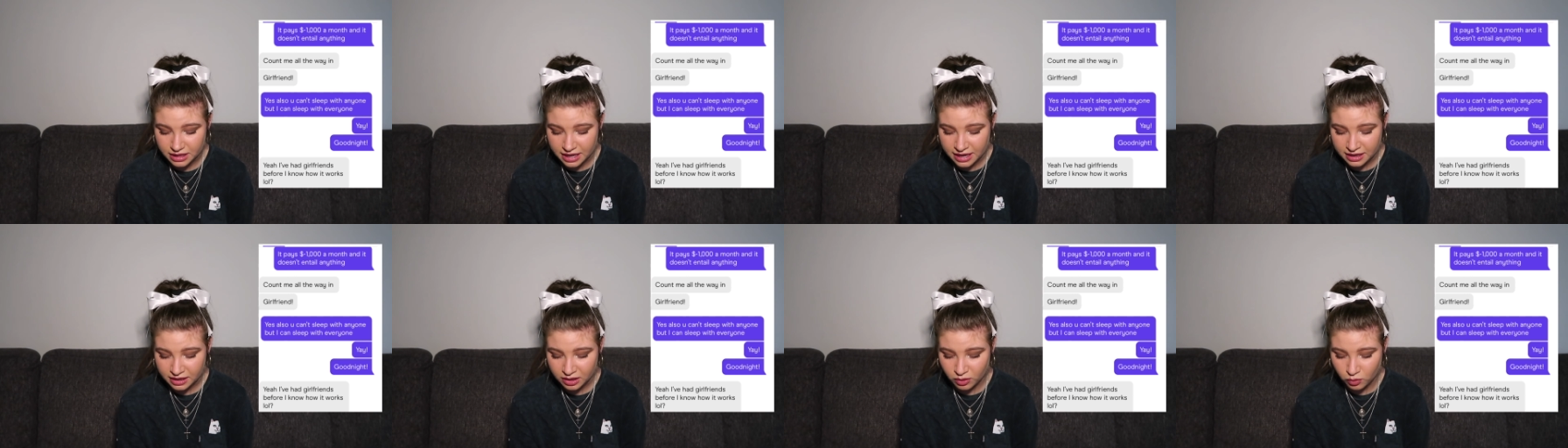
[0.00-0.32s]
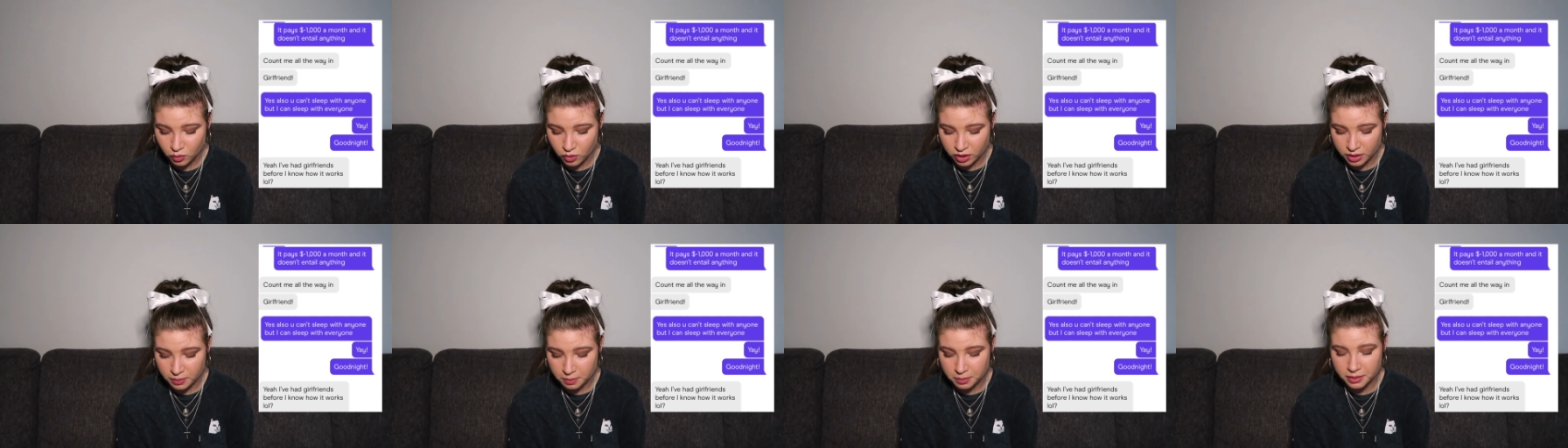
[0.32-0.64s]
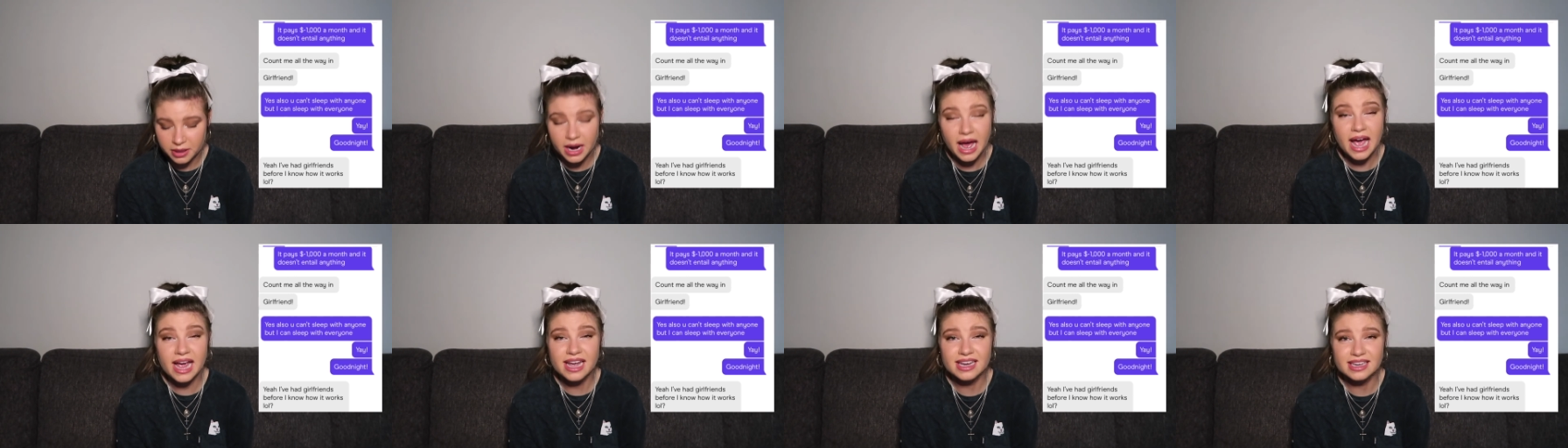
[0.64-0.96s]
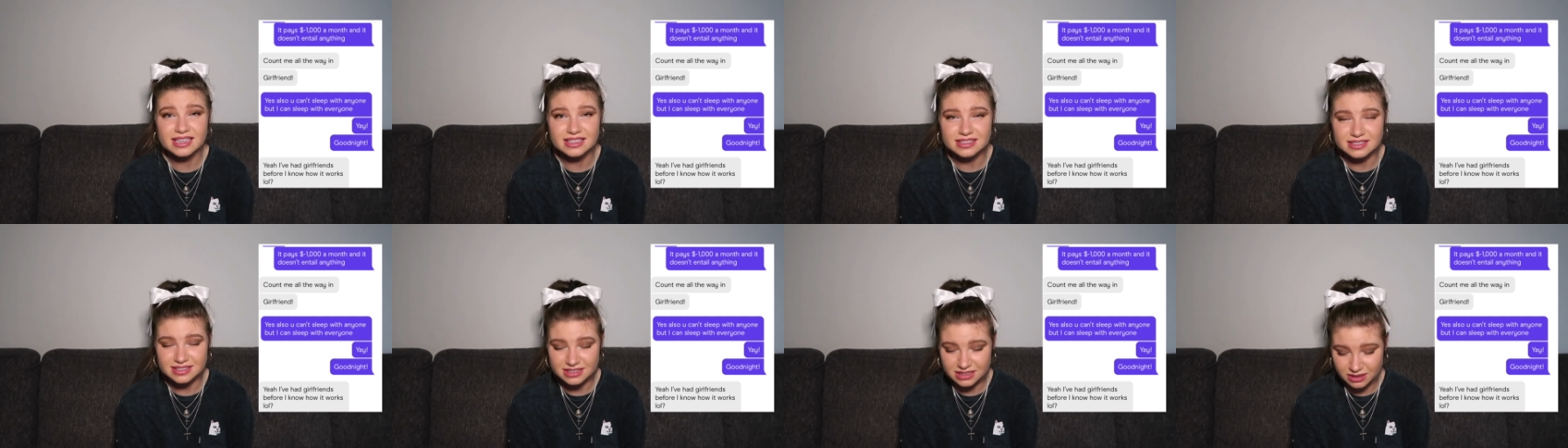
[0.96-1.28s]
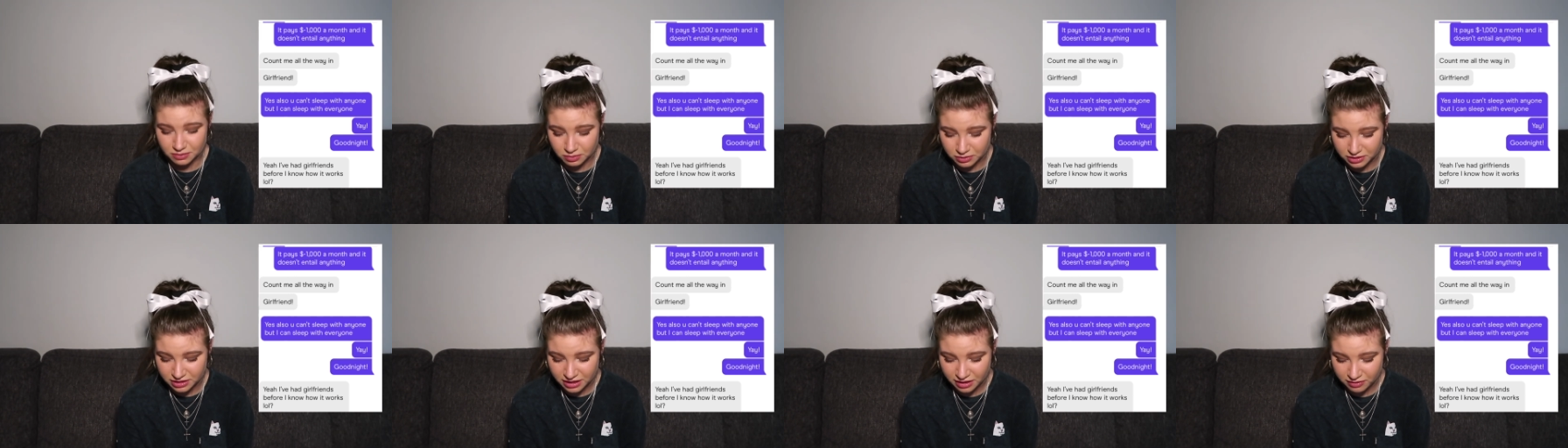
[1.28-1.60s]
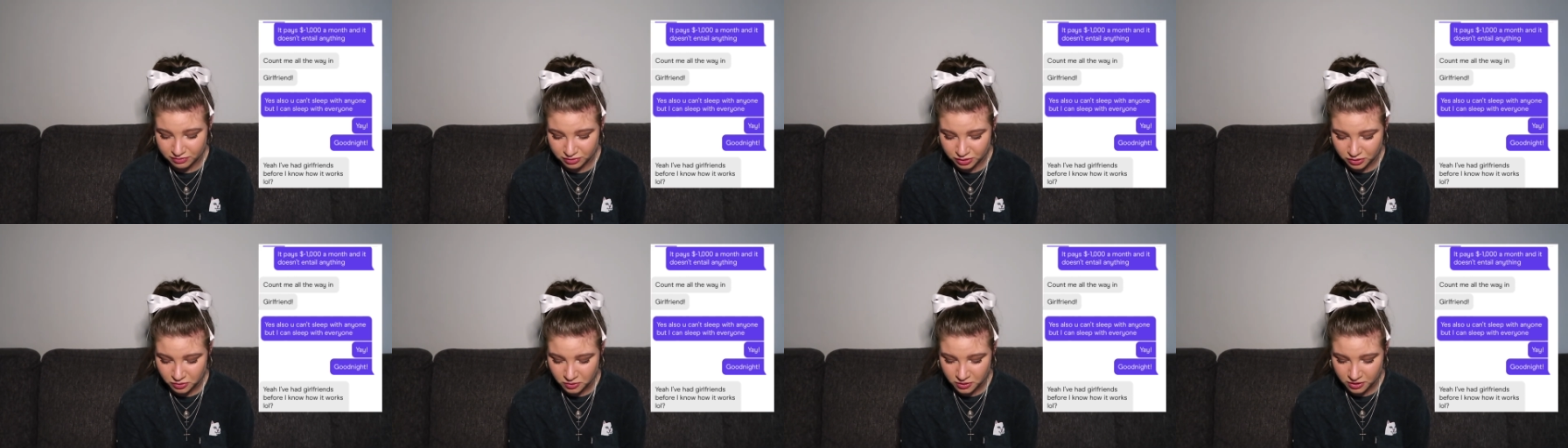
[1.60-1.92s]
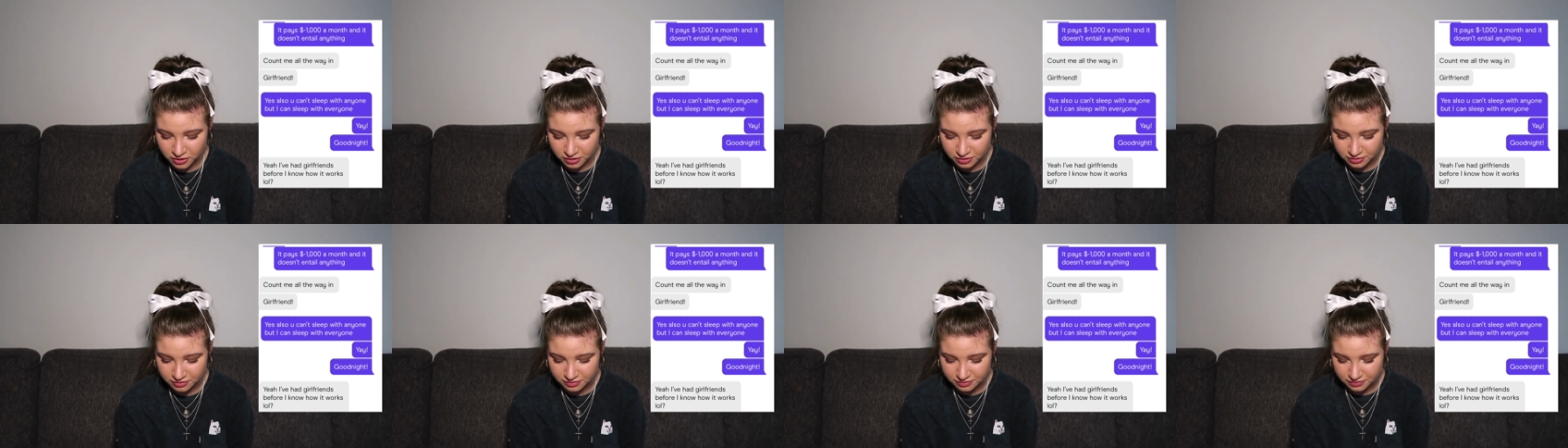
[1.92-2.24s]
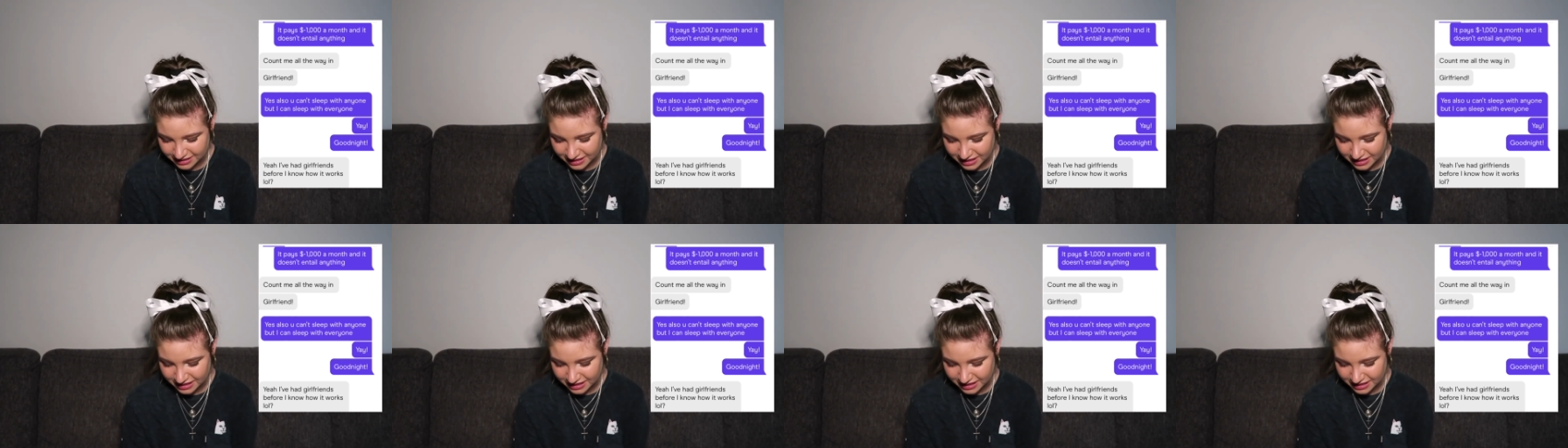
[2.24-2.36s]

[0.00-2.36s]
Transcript: anyone, but I can sleep with everyone.